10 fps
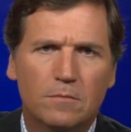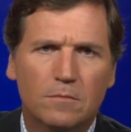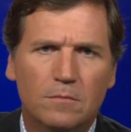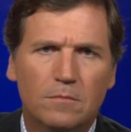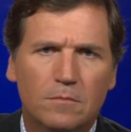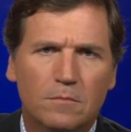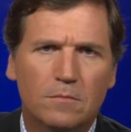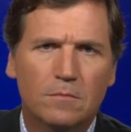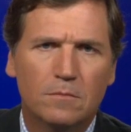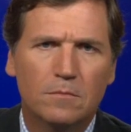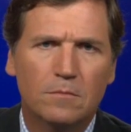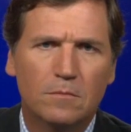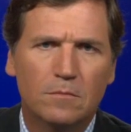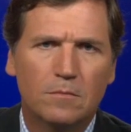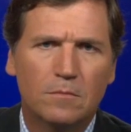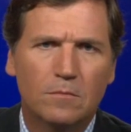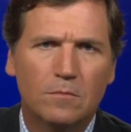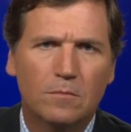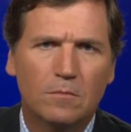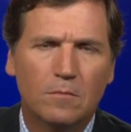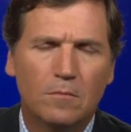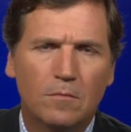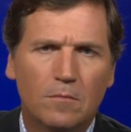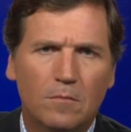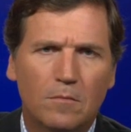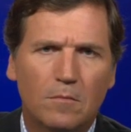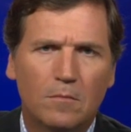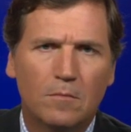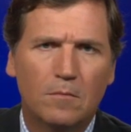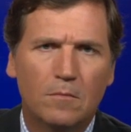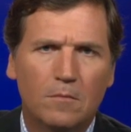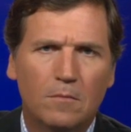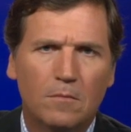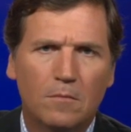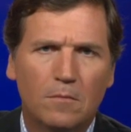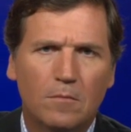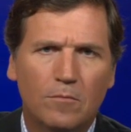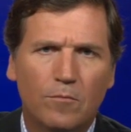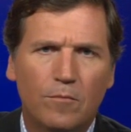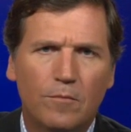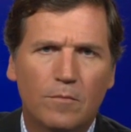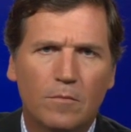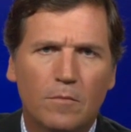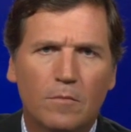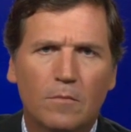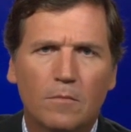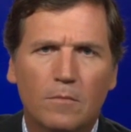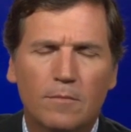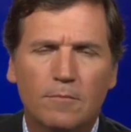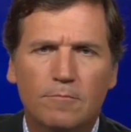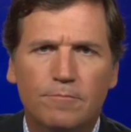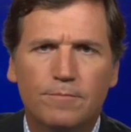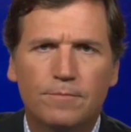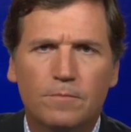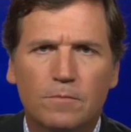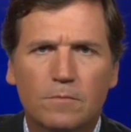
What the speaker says: (not speaking)